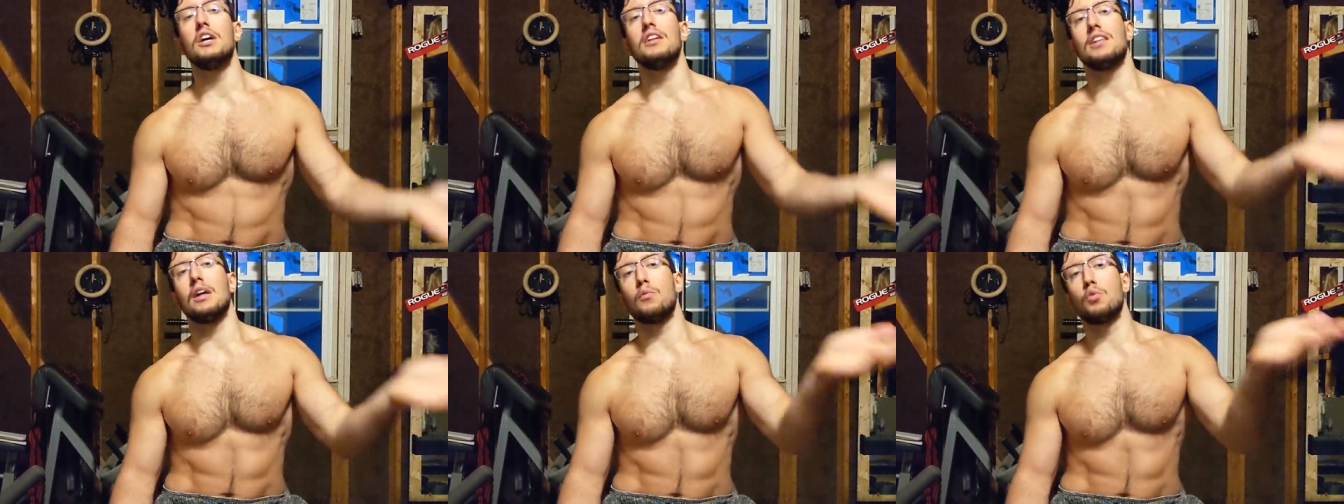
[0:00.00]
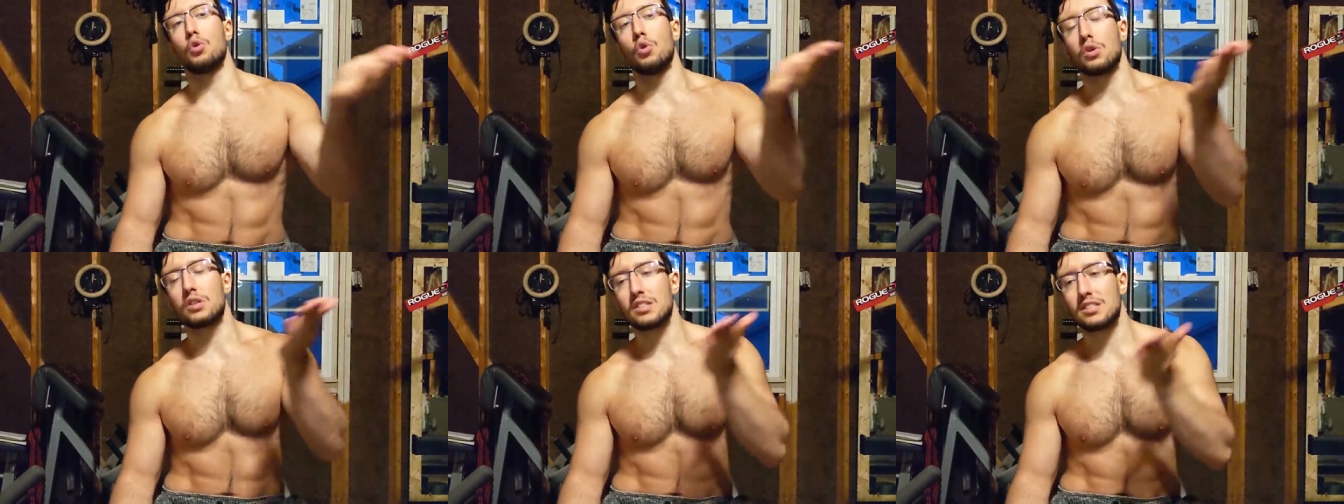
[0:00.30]
They
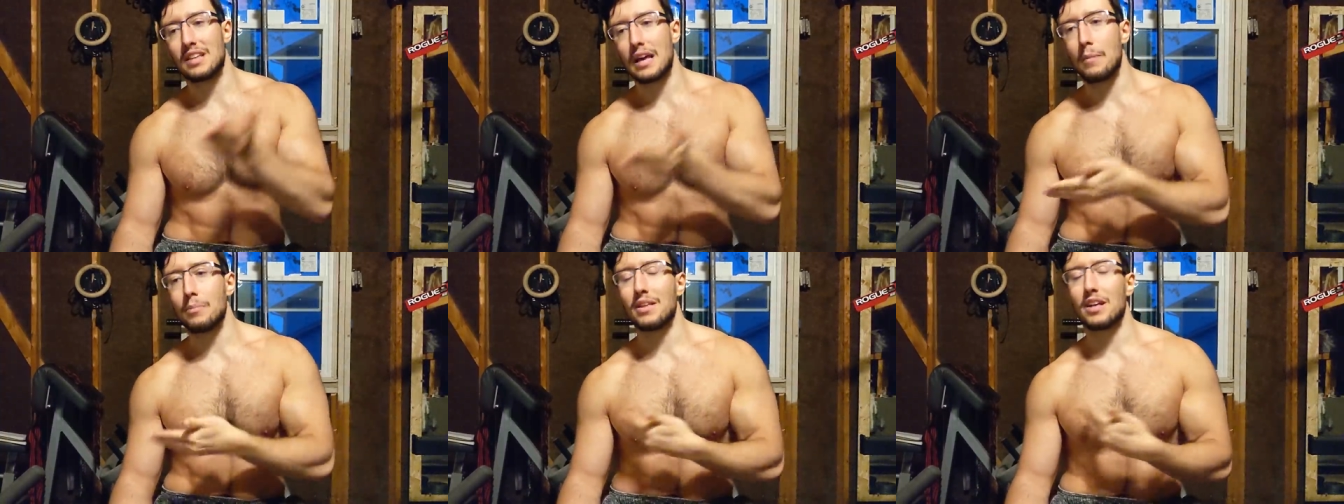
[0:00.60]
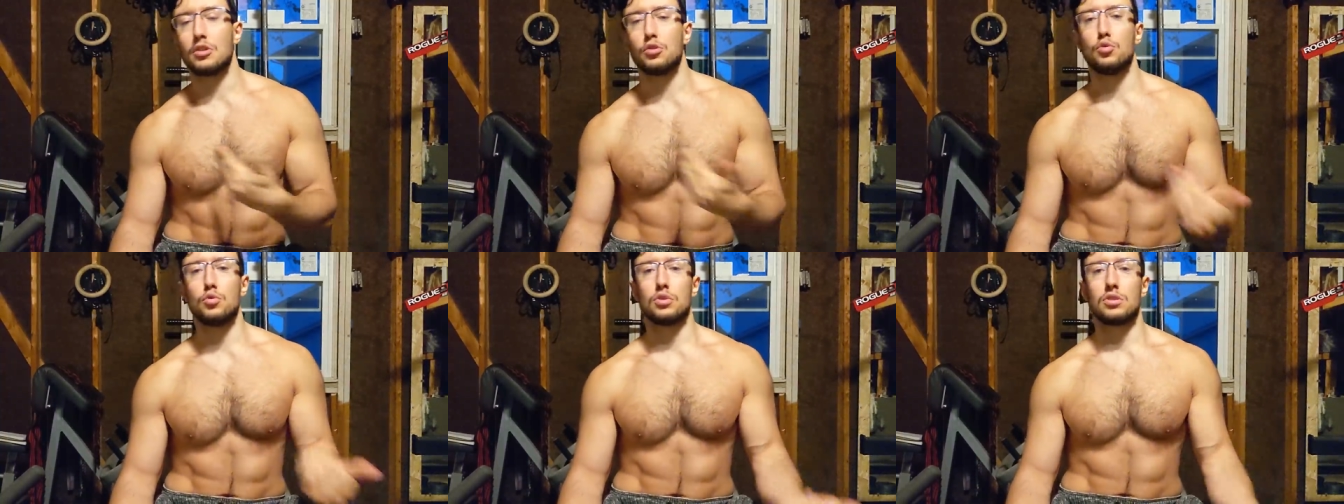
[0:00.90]
would accept
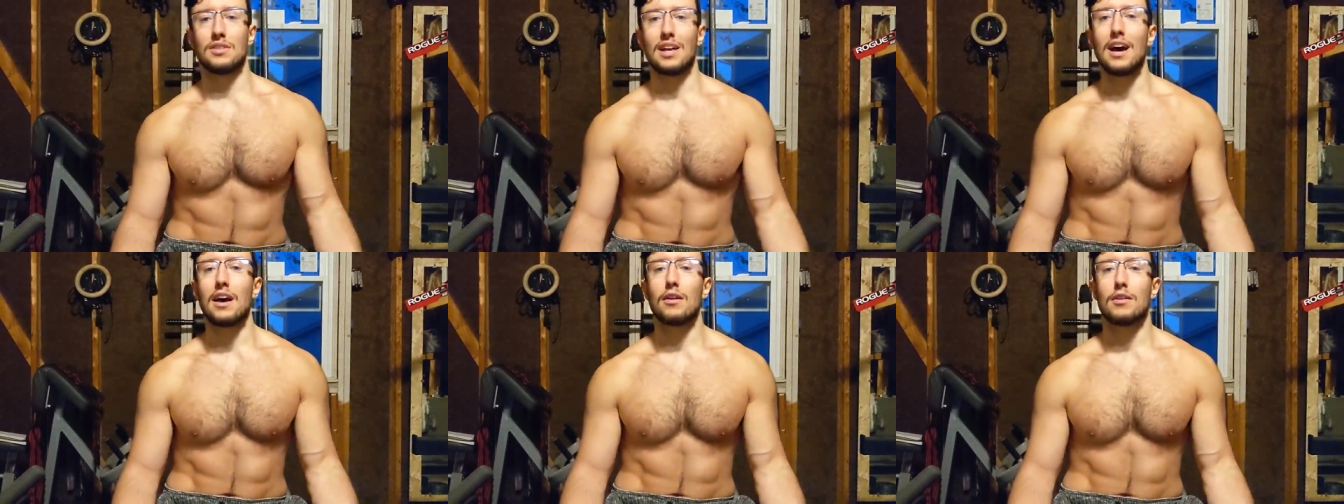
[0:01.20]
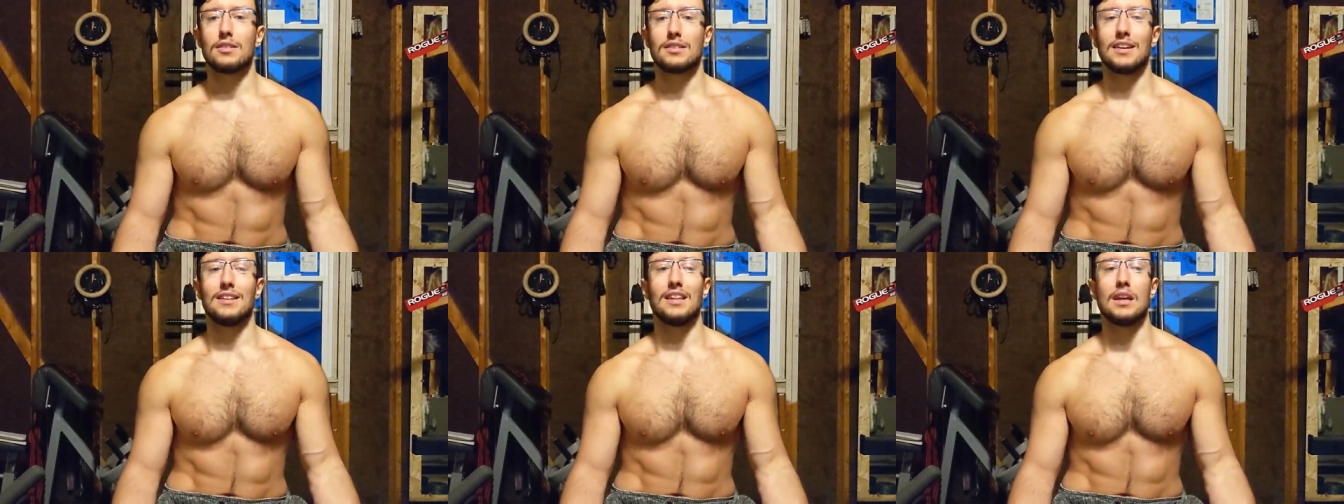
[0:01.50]
that new
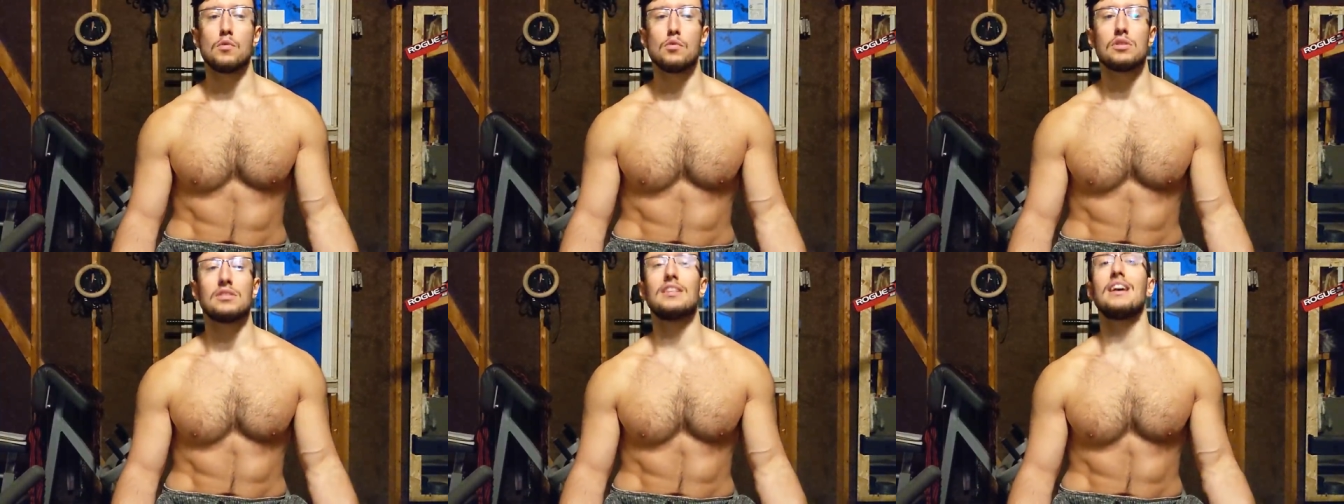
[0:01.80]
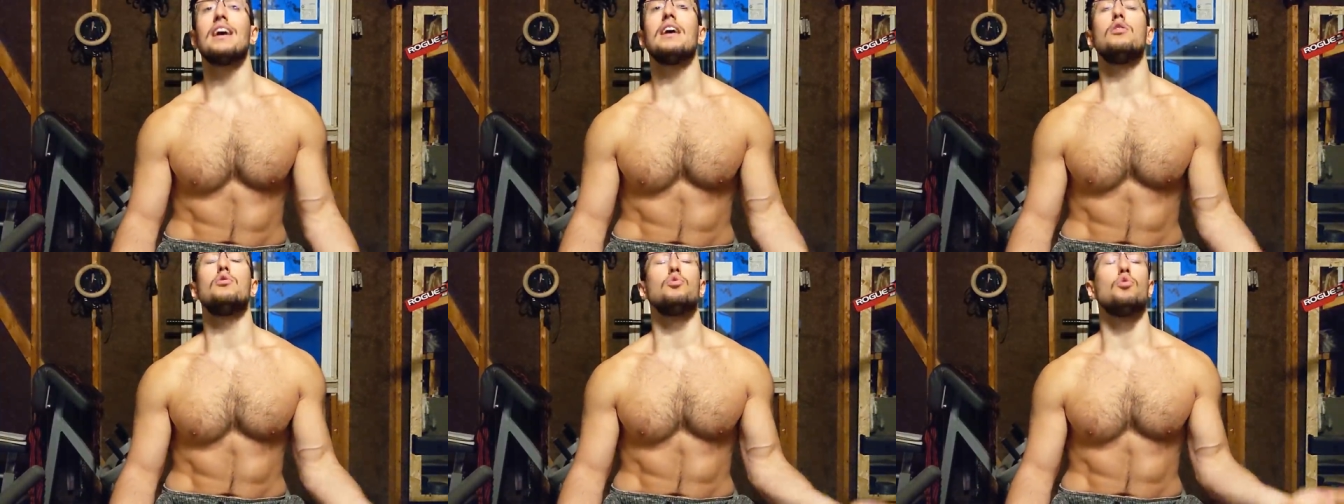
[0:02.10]
status, and they would
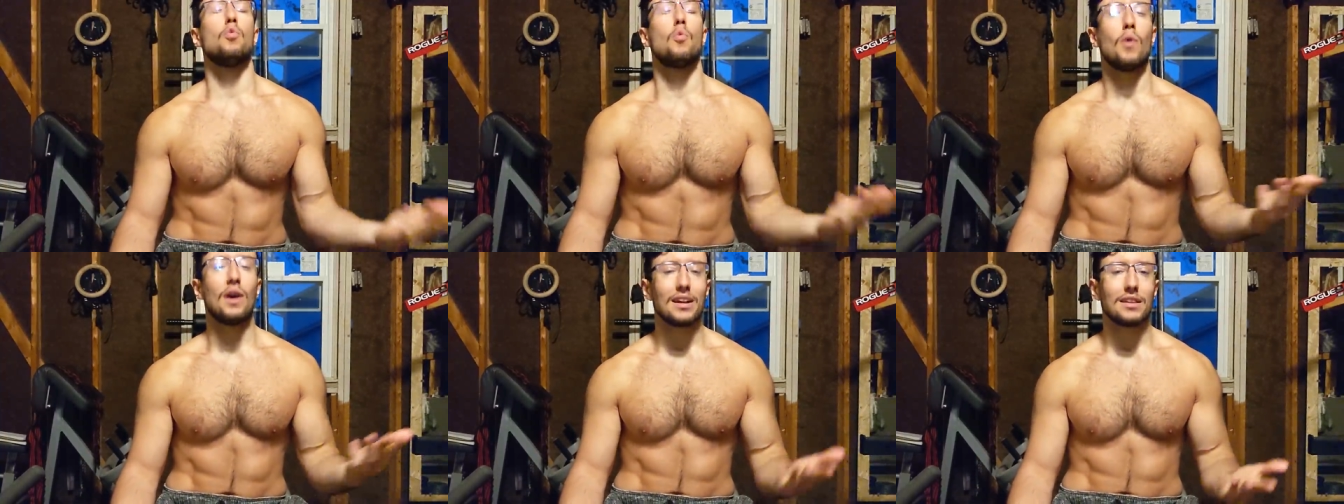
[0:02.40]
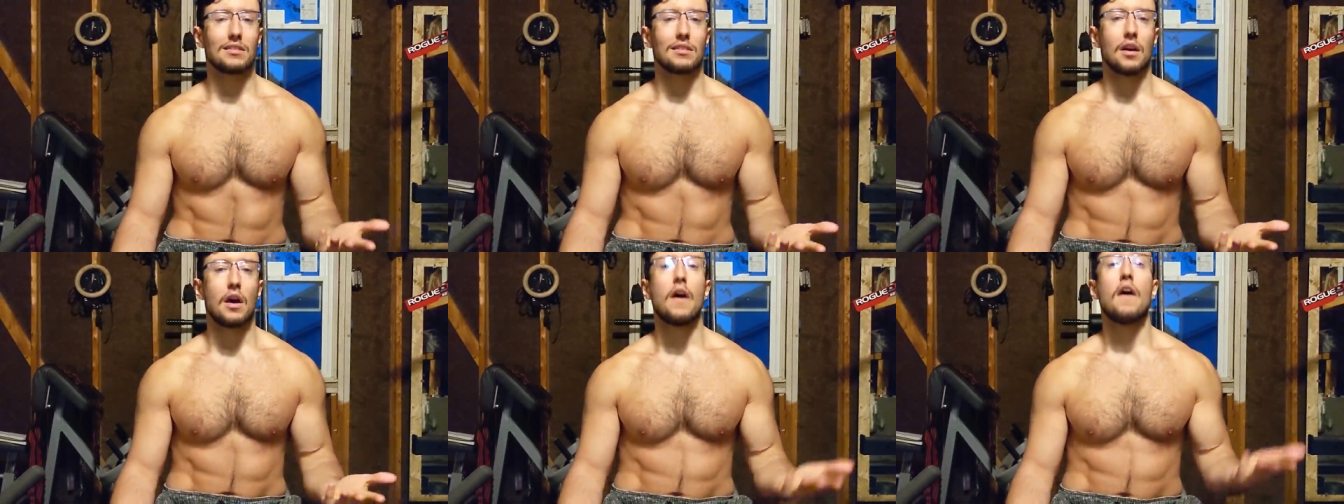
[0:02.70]
say, you know
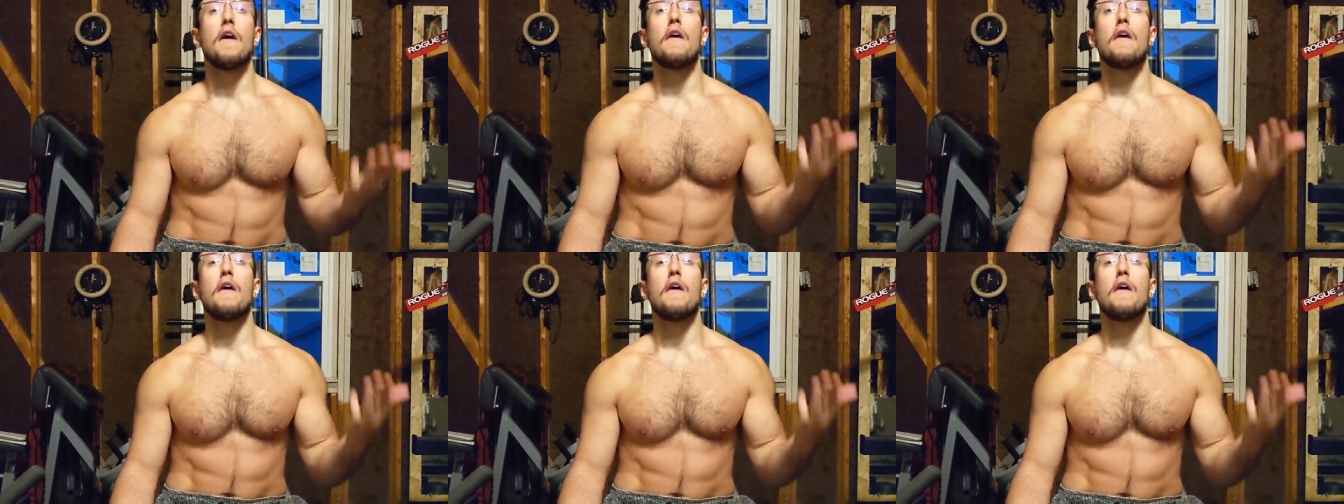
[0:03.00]
what?